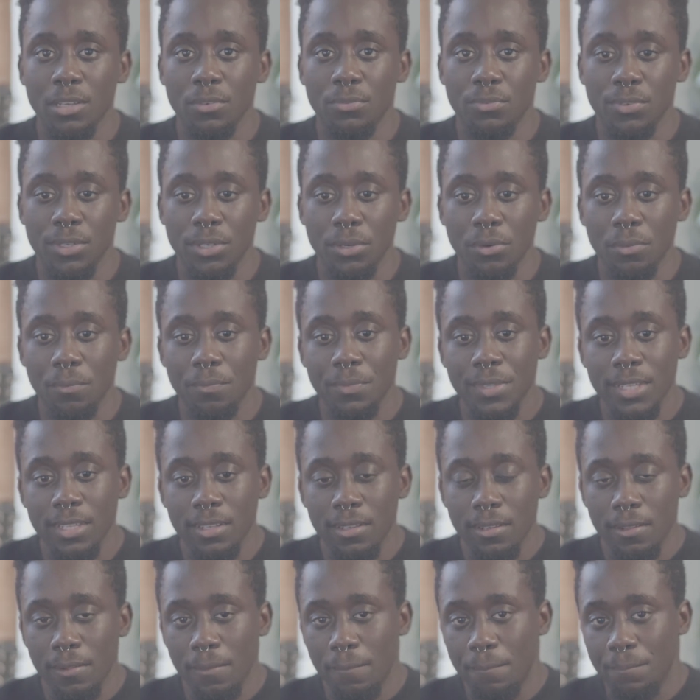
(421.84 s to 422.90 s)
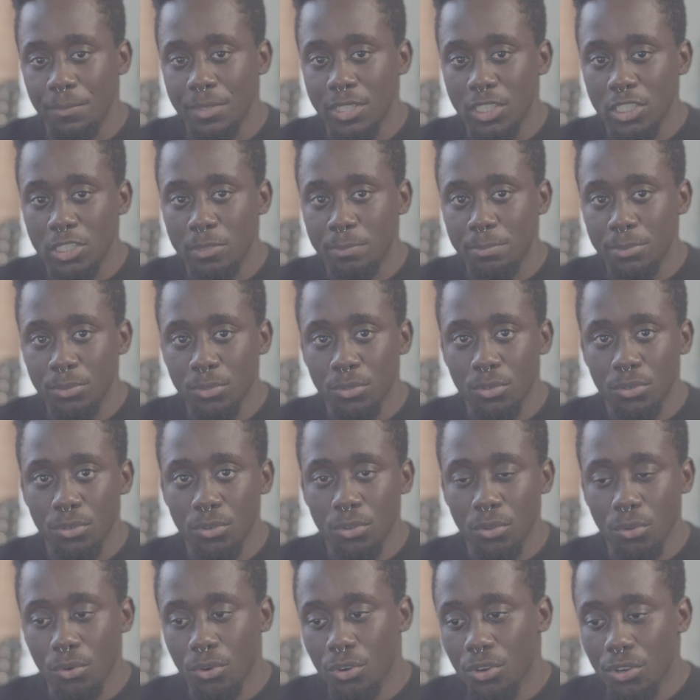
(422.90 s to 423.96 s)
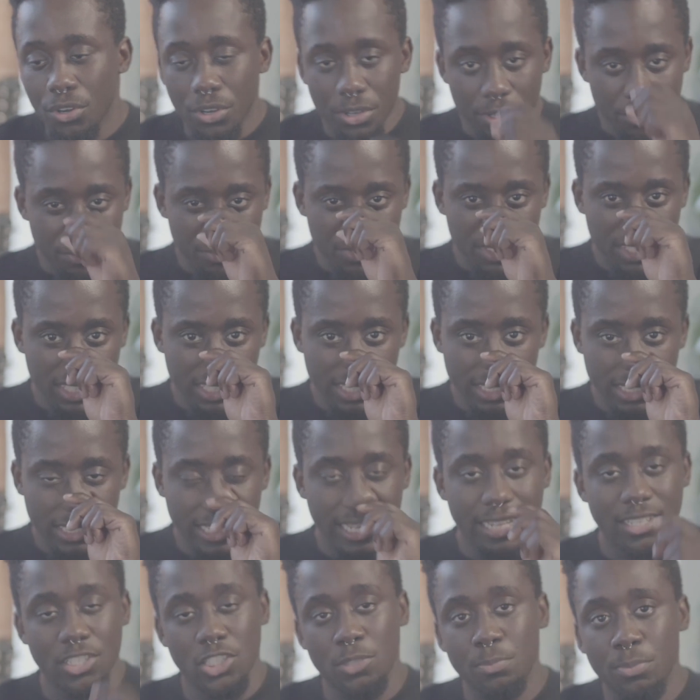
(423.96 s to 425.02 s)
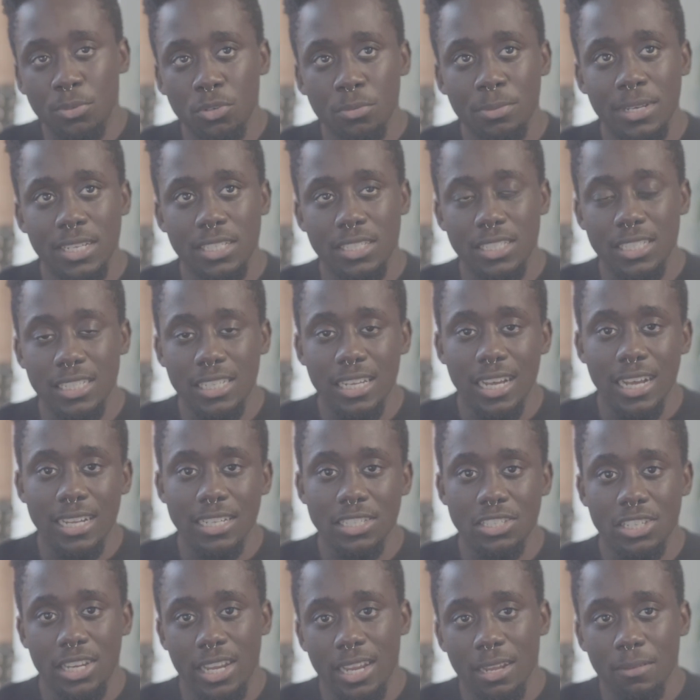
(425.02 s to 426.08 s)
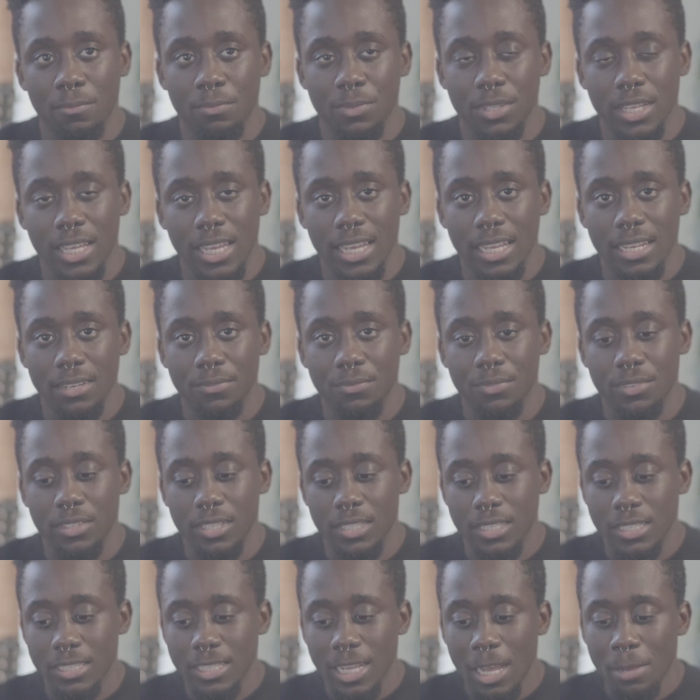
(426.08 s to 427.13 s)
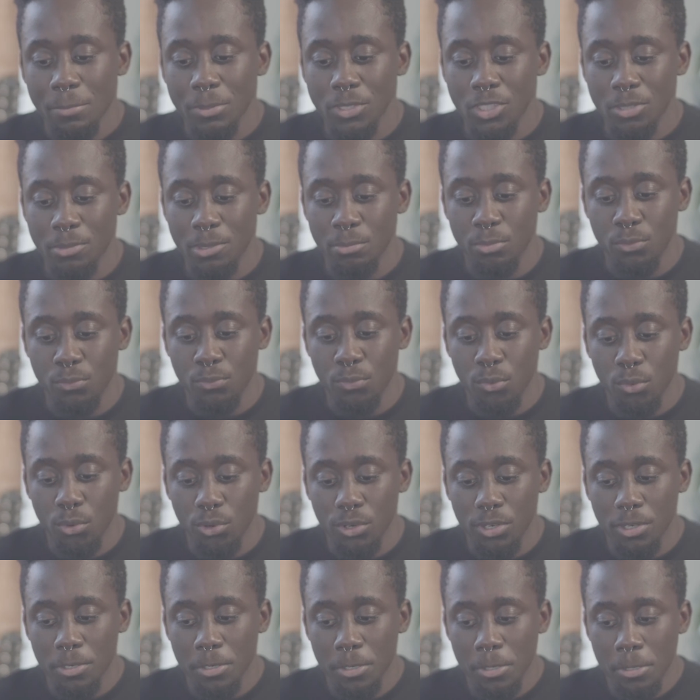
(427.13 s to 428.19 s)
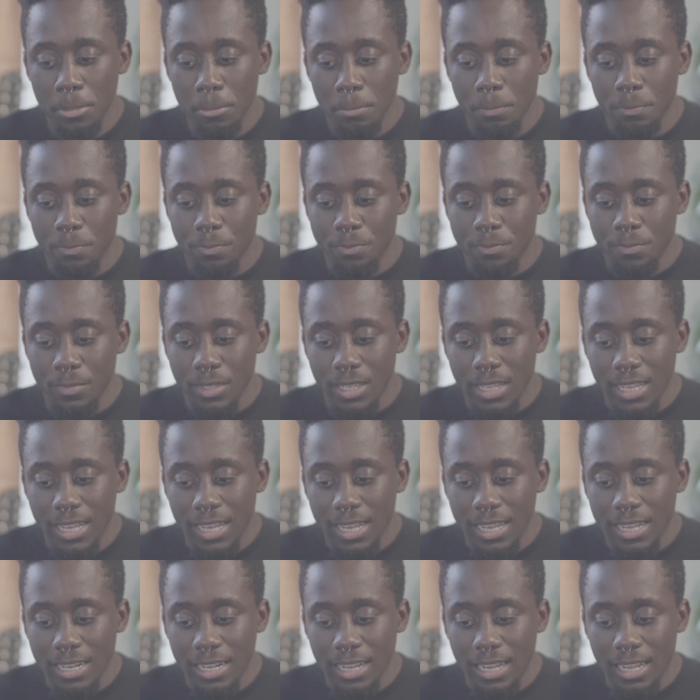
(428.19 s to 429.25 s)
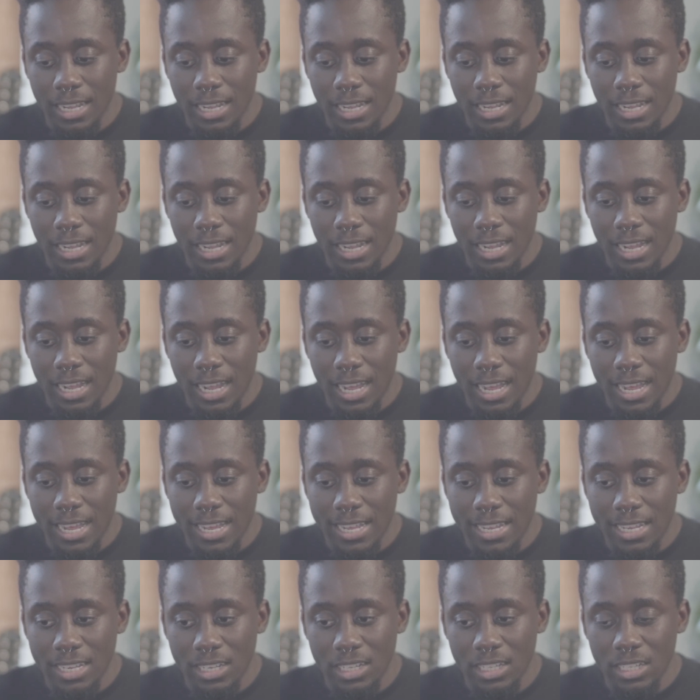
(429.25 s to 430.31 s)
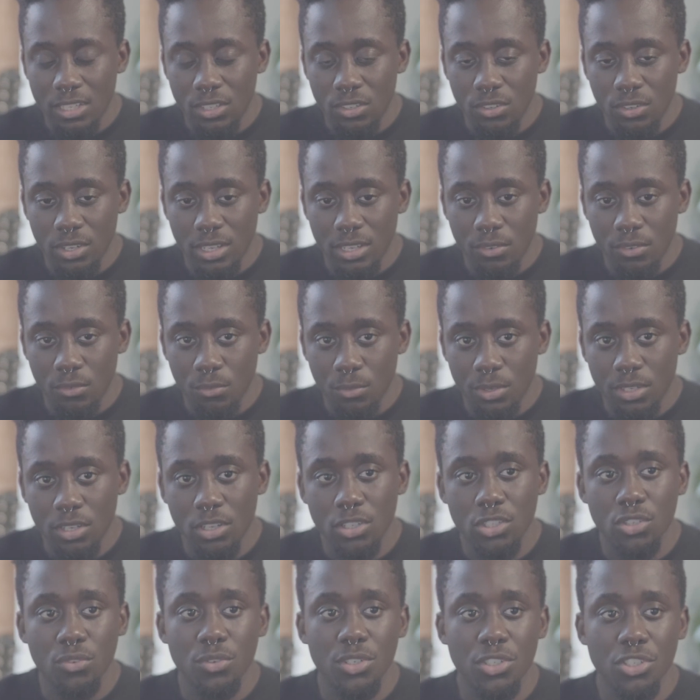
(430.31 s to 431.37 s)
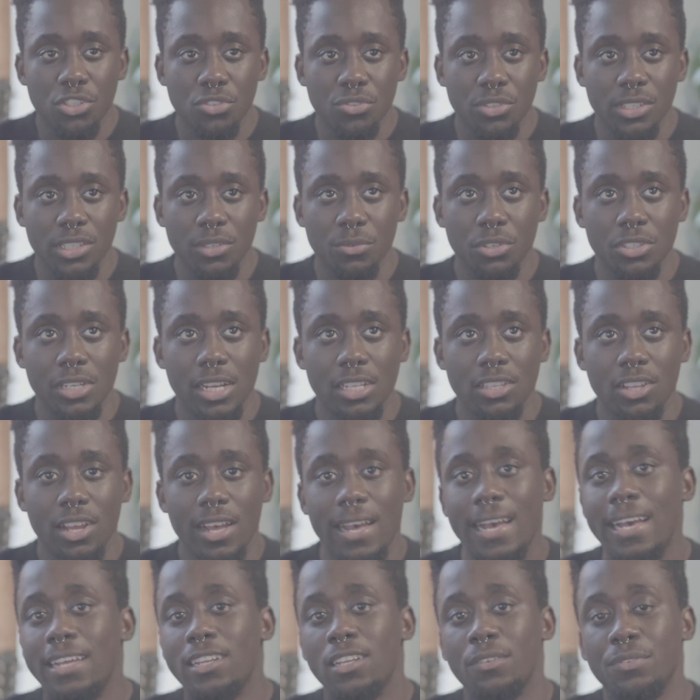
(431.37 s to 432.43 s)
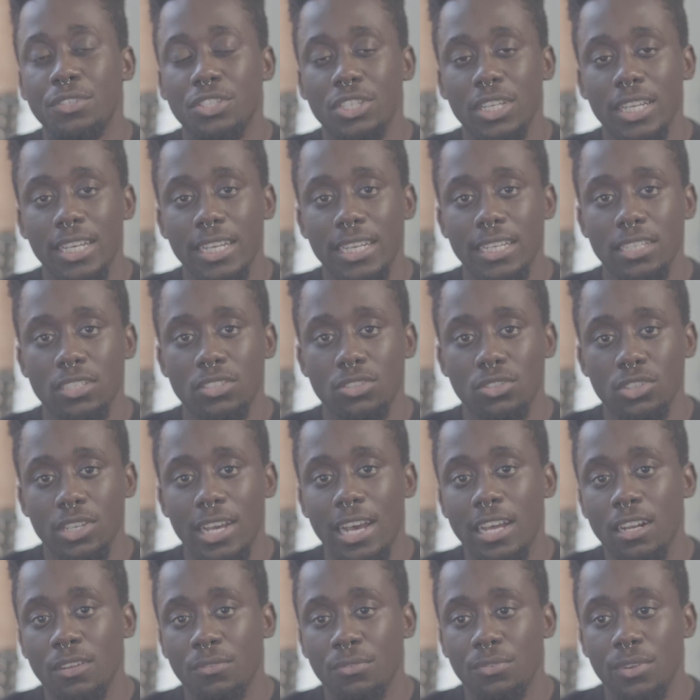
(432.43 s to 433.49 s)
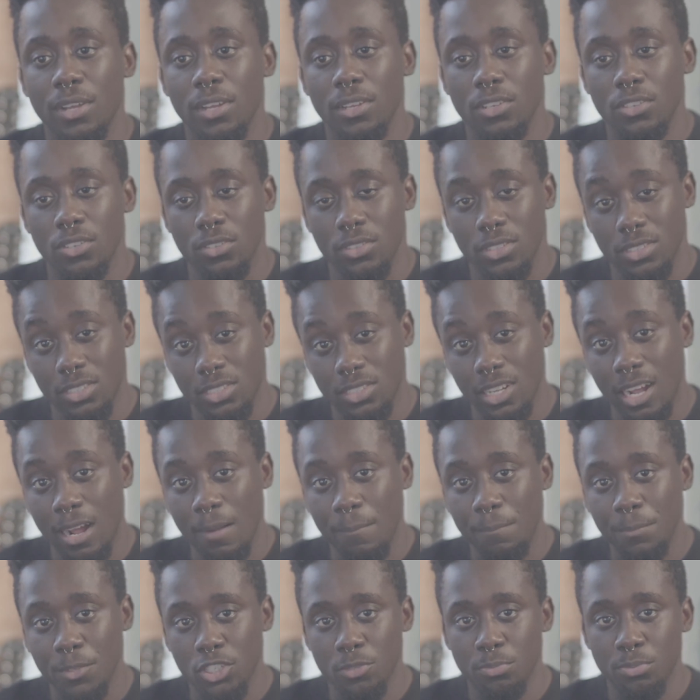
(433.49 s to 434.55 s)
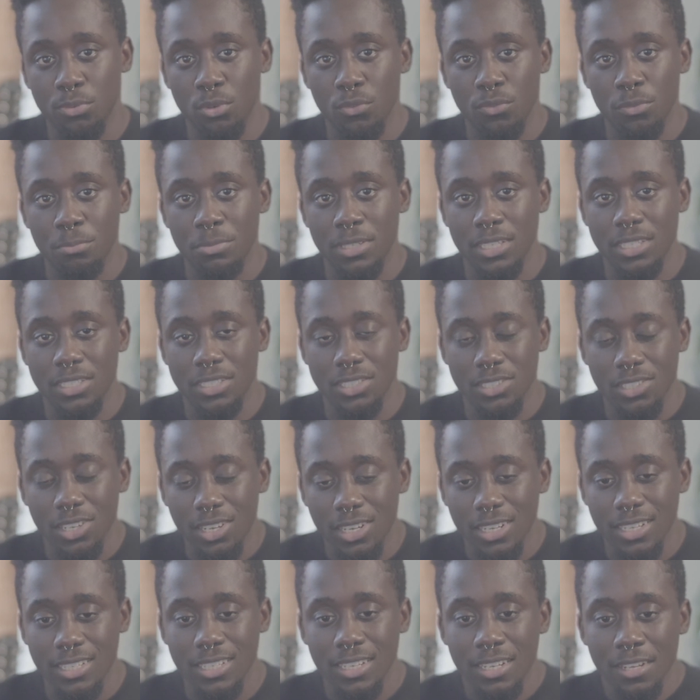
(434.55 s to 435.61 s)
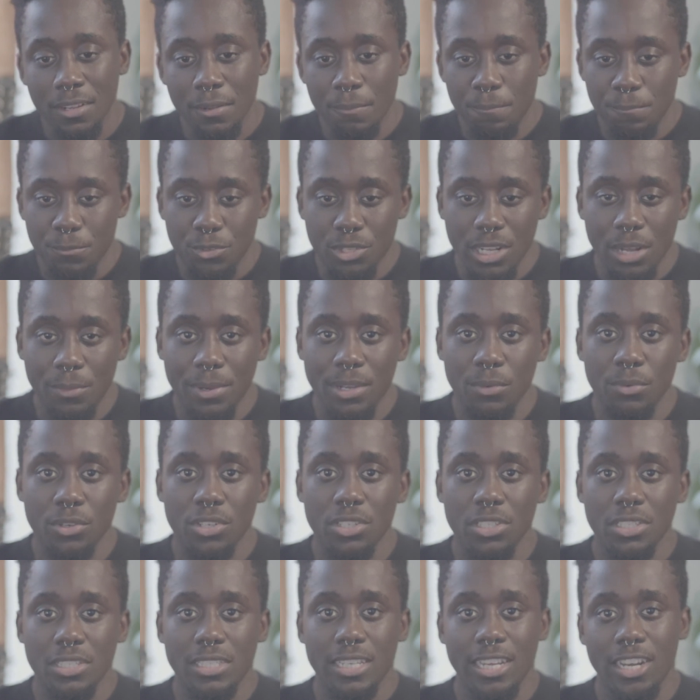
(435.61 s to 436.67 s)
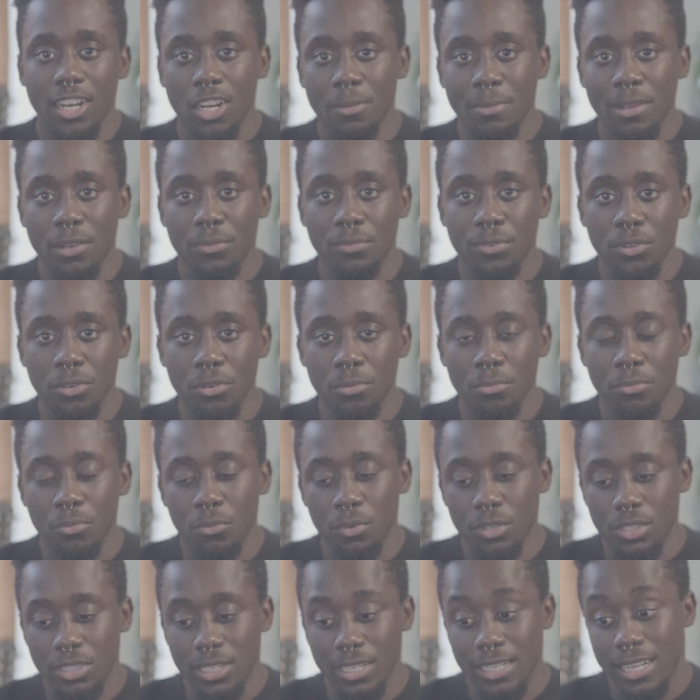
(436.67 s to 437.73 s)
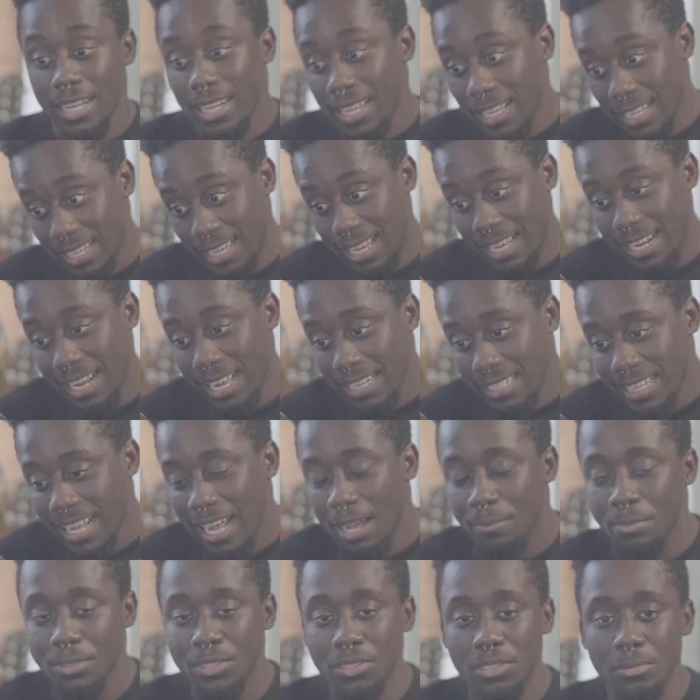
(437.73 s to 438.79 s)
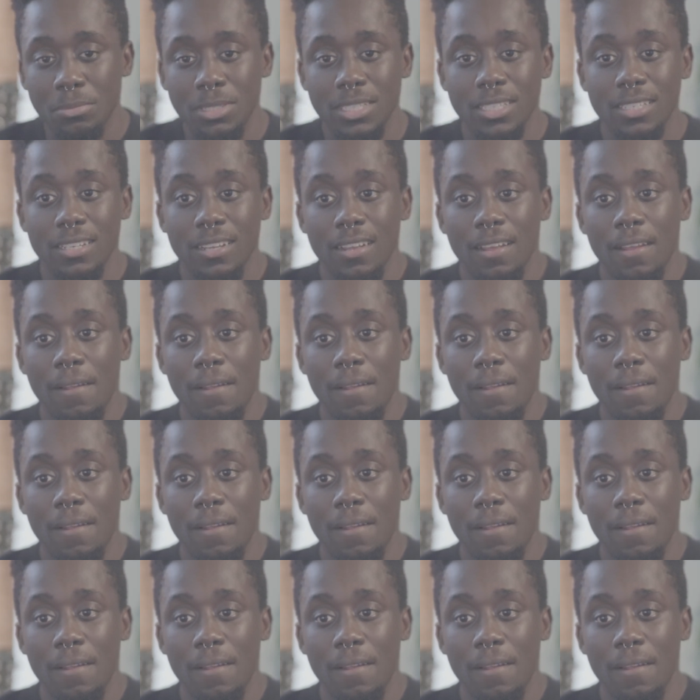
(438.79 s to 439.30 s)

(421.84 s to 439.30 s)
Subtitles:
my film, the spool basically got jammed, and this has happened to me before, and I went under a tree, which I thought I had enough shade to kind of stop the spool from being stuck, so that way it wouldn't tear my film, which again has happened to me.